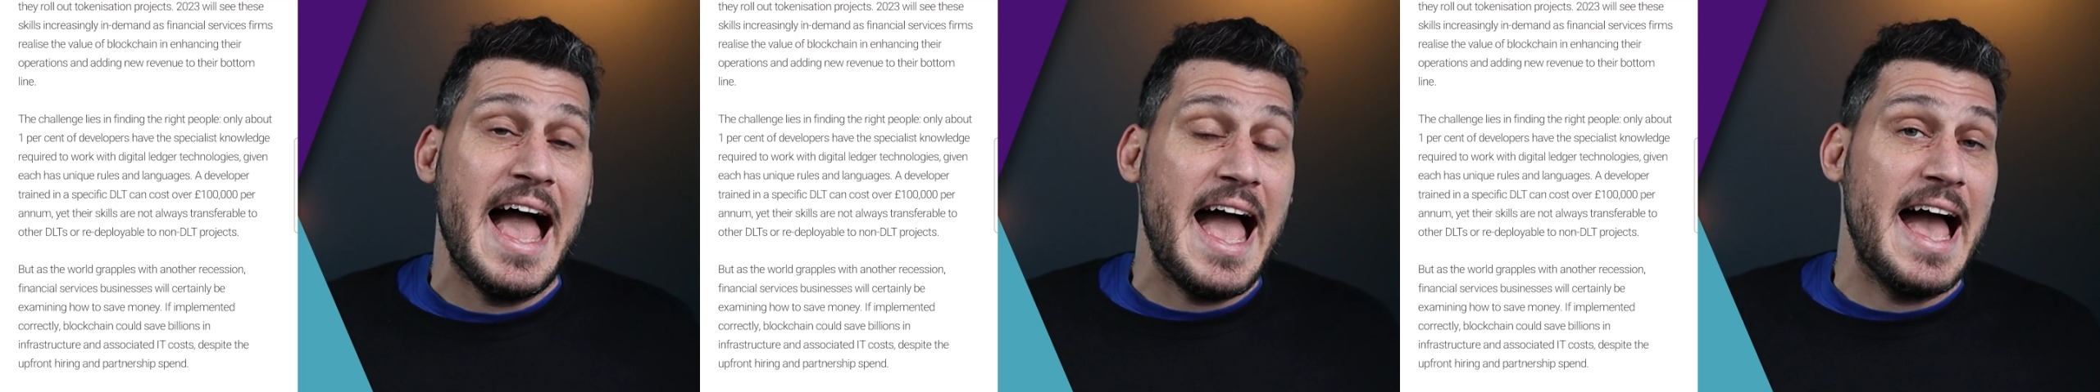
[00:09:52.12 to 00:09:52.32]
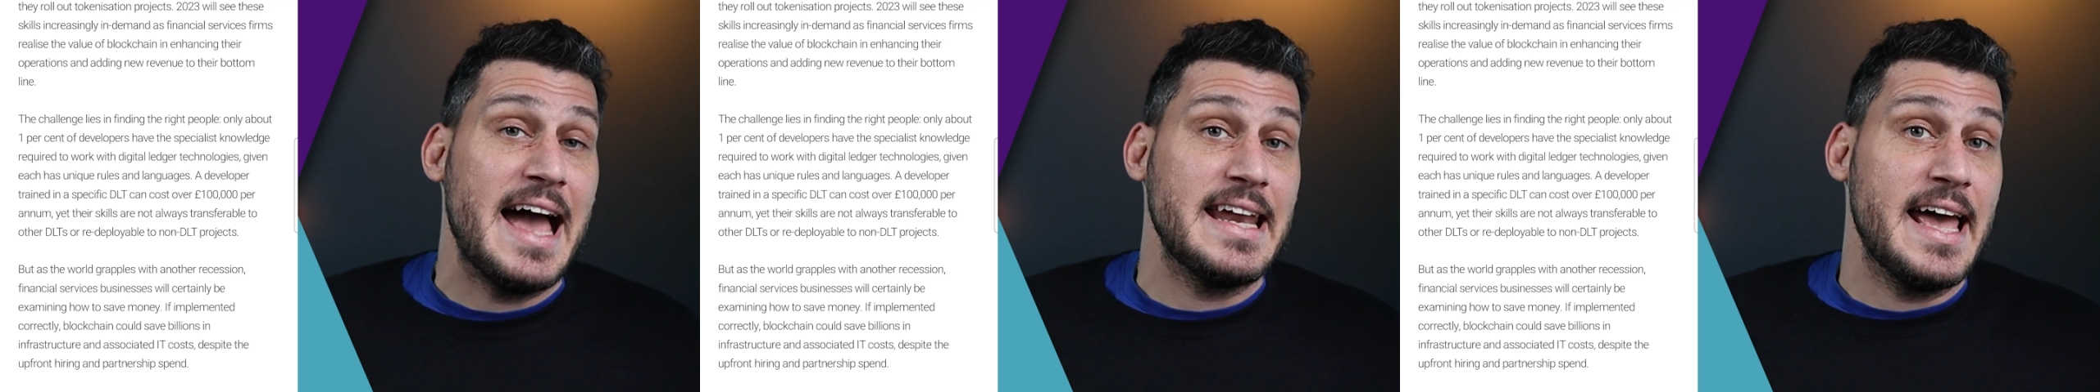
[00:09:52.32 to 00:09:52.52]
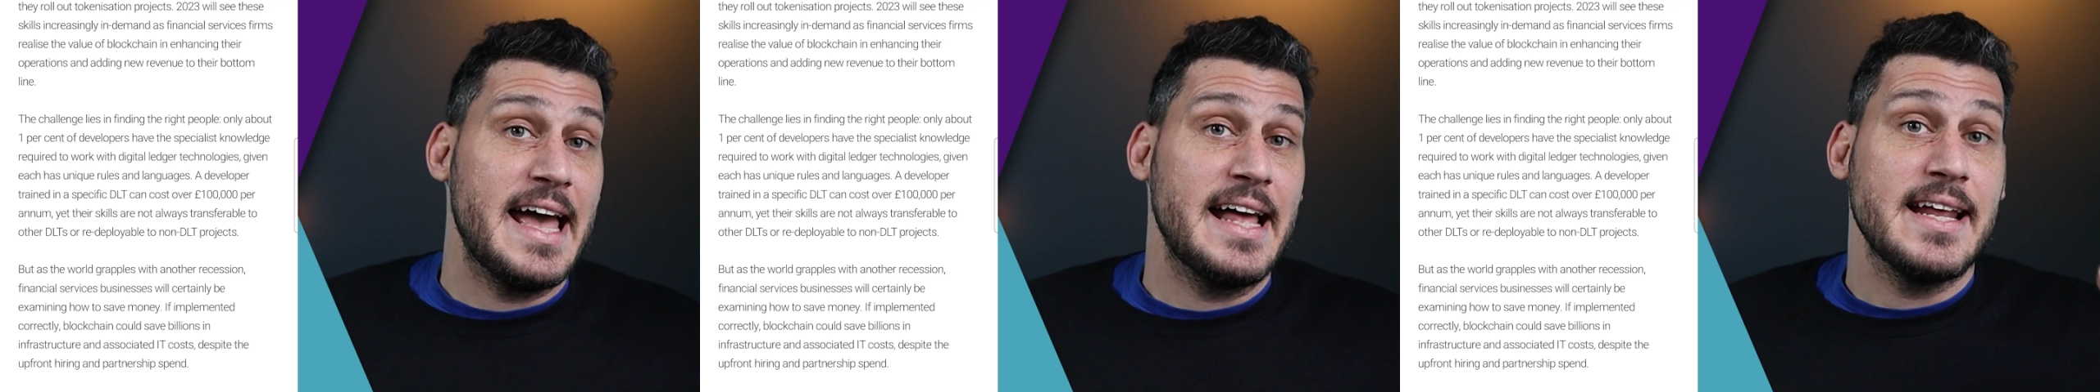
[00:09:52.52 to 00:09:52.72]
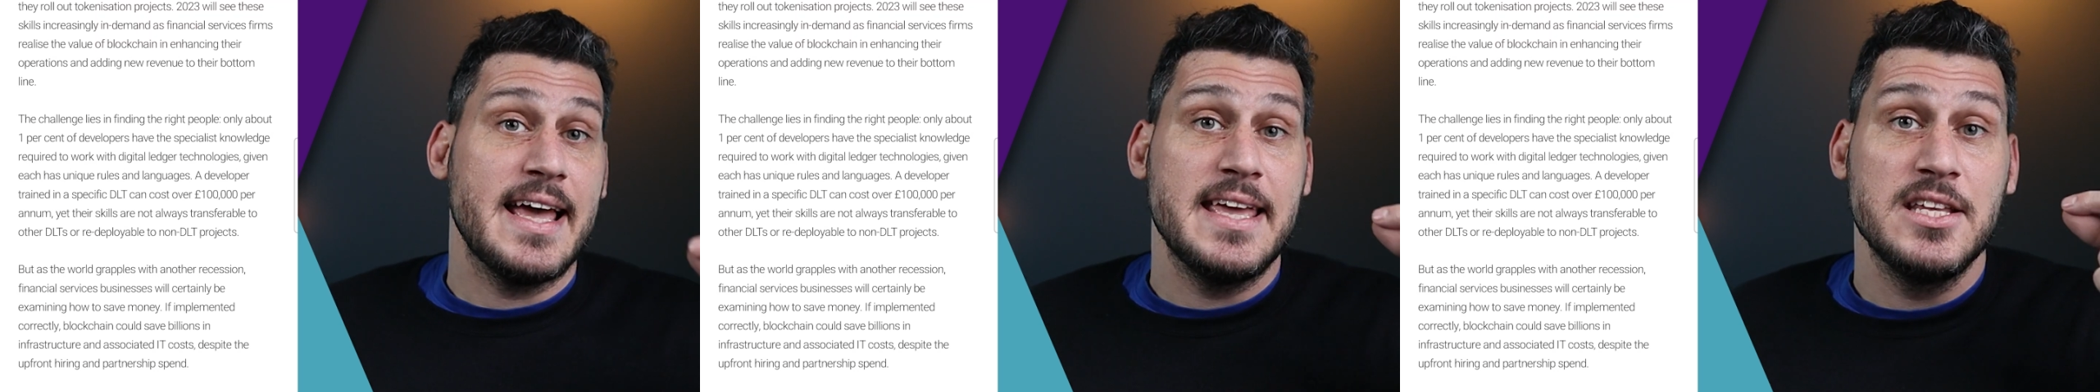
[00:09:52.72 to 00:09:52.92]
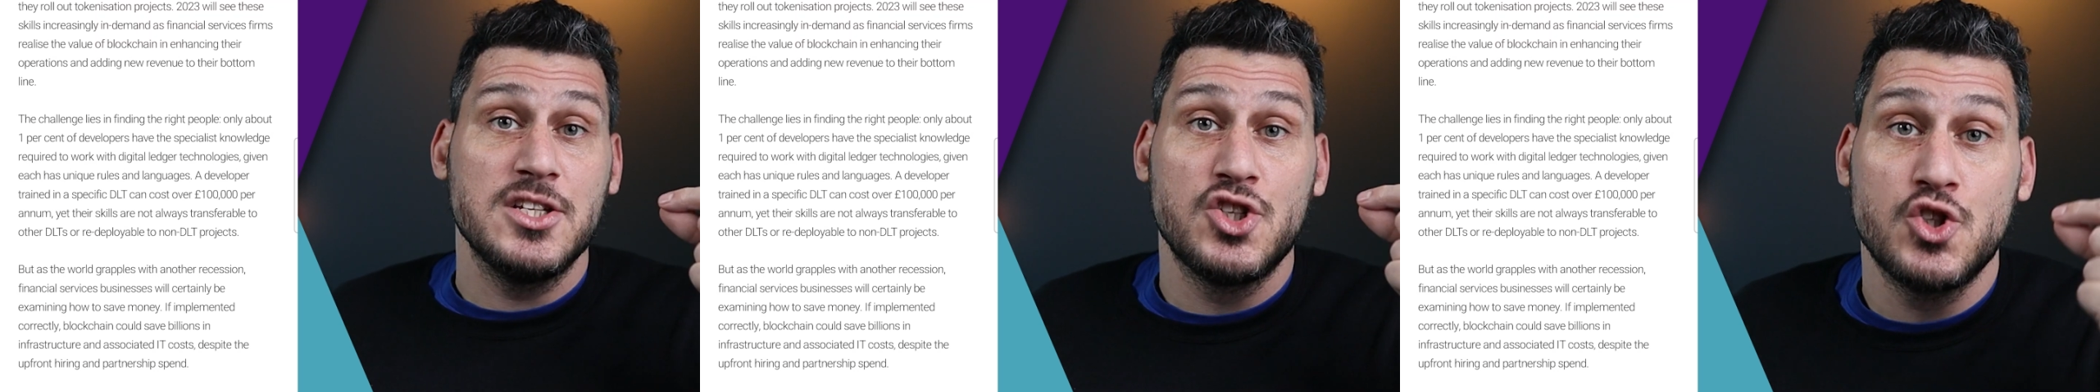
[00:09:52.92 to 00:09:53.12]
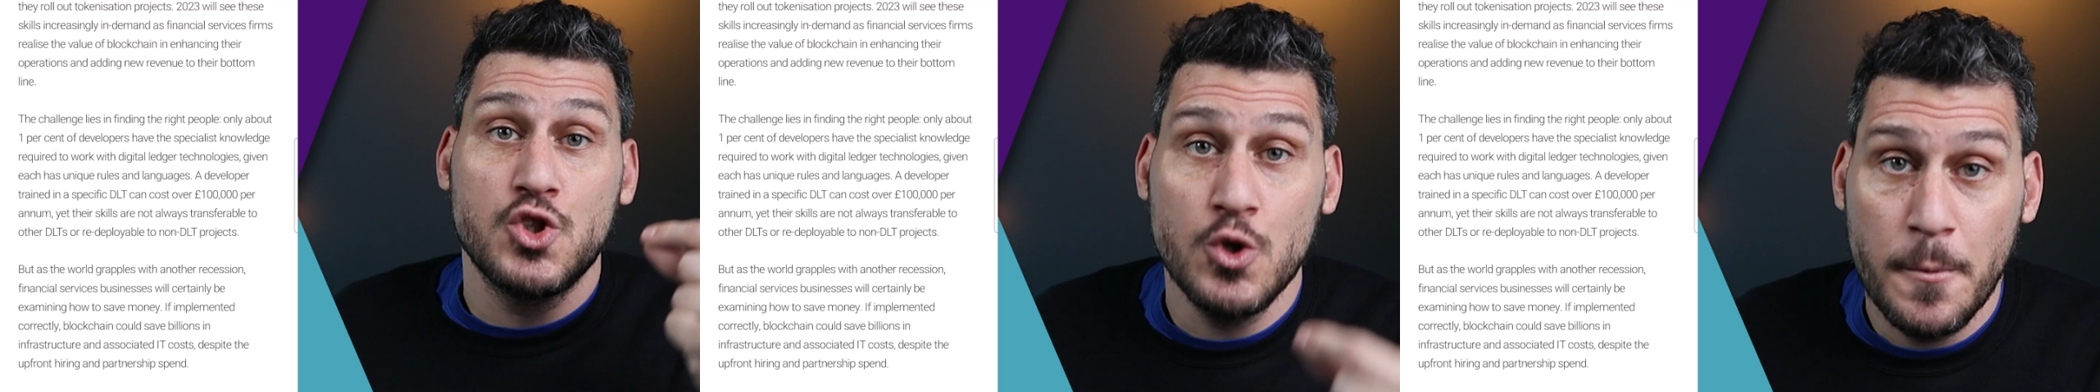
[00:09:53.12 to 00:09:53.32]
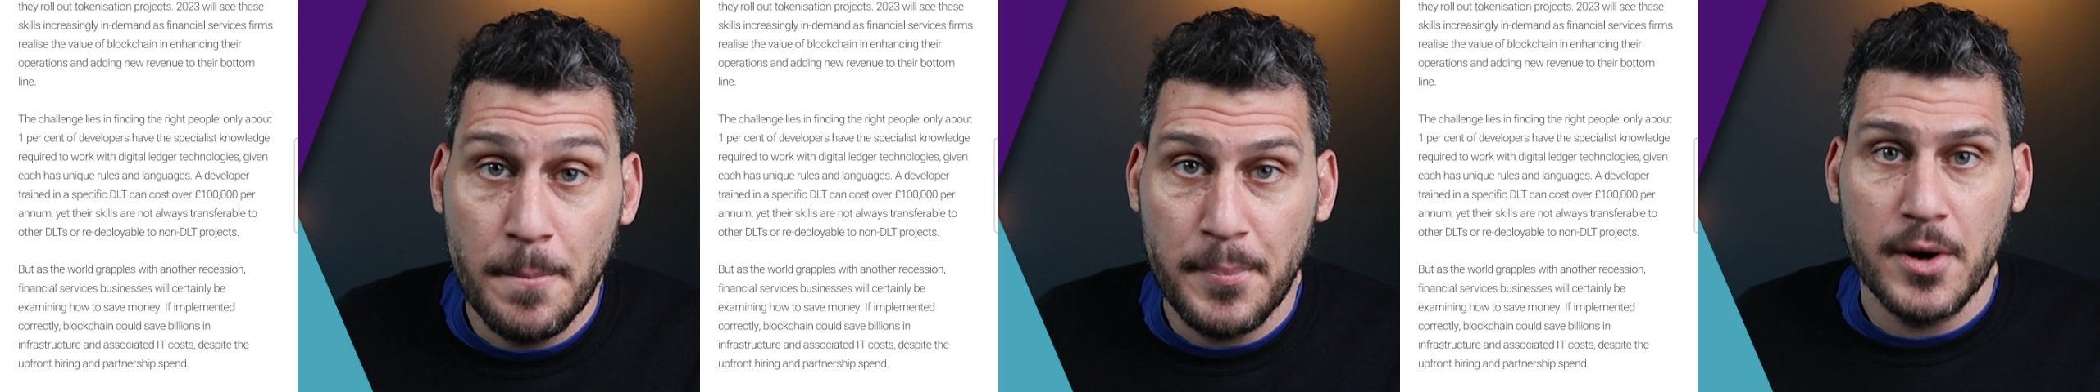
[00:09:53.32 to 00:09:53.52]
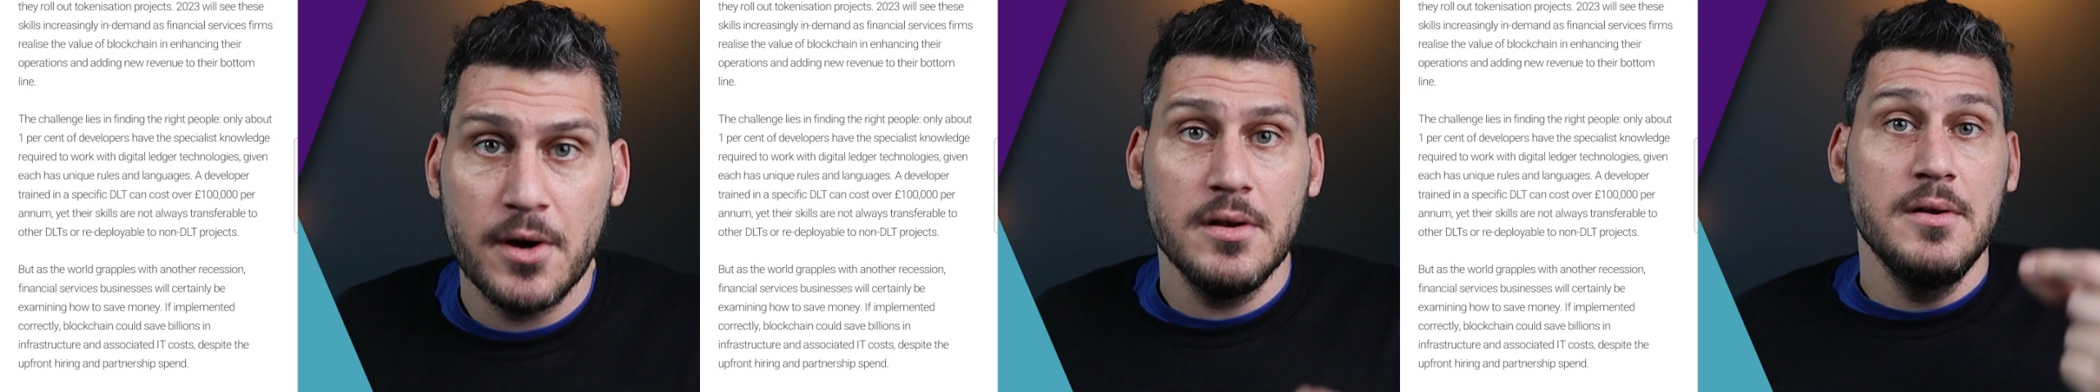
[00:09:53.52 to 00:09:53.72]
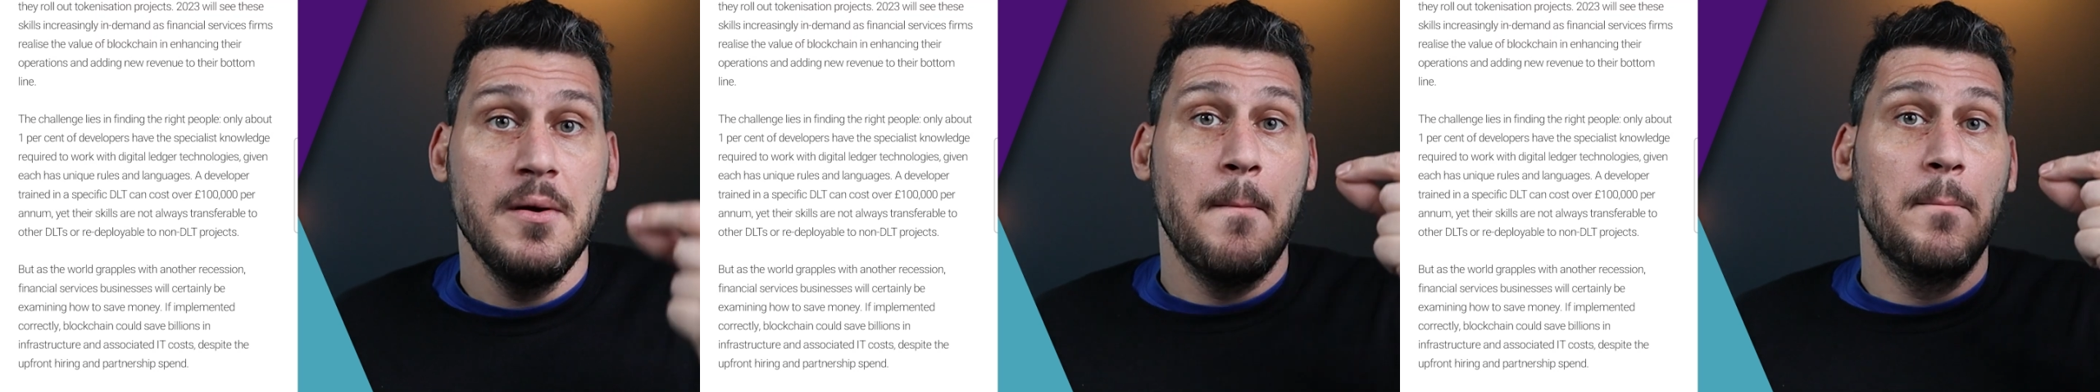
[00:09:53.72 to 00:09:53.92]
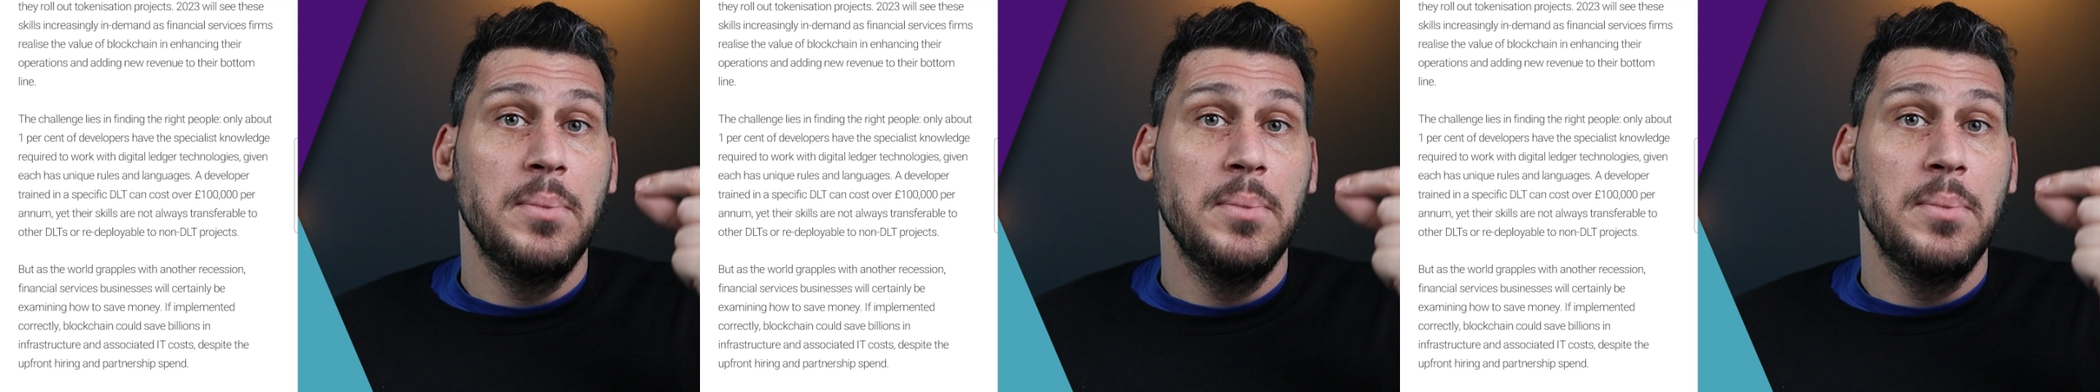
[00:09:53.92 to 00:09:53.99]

and at a super